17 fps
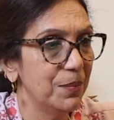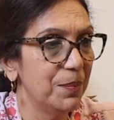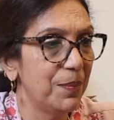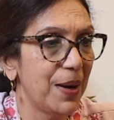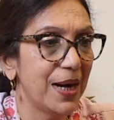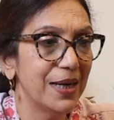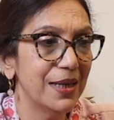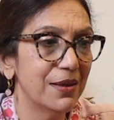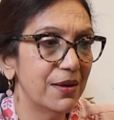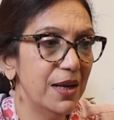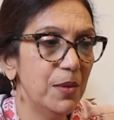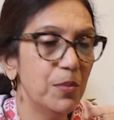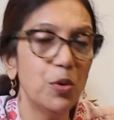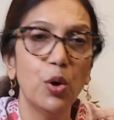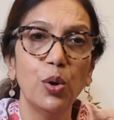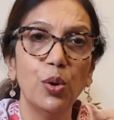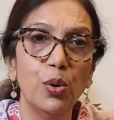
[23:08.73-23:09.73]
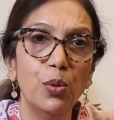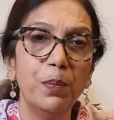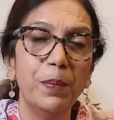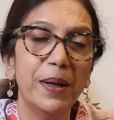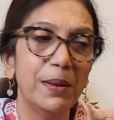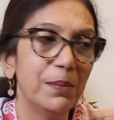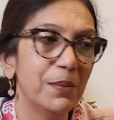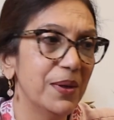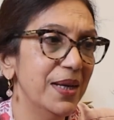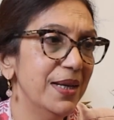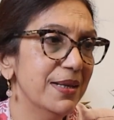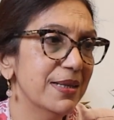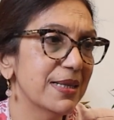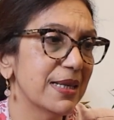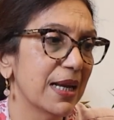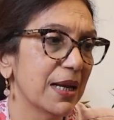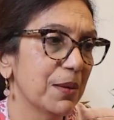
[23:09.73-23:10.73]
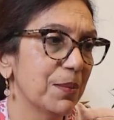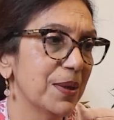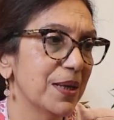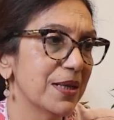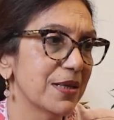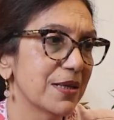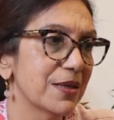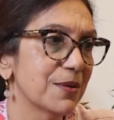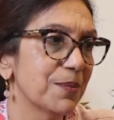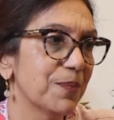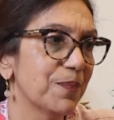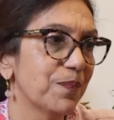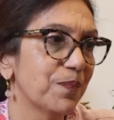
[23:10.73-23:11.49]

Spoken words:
part 3, bronchopulmonary segments.